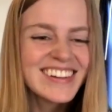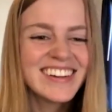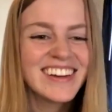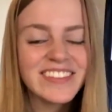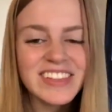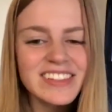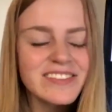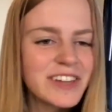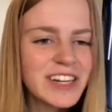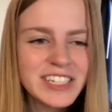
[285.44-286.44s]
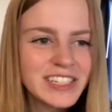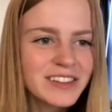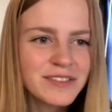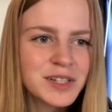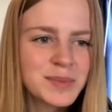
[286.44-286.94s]
No, I mean, finishing
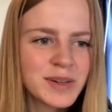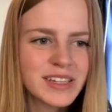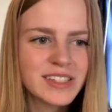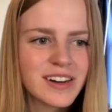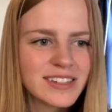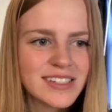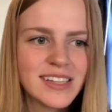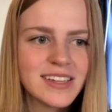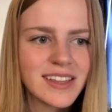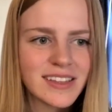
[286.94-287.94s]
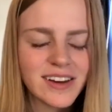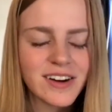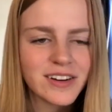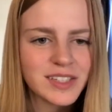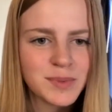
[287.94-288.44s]
the first book is honestly like the
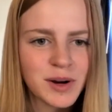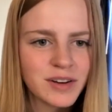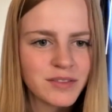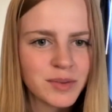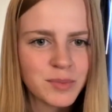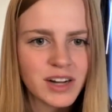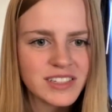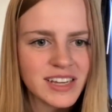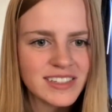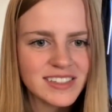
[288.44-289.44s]
hardest part of the process.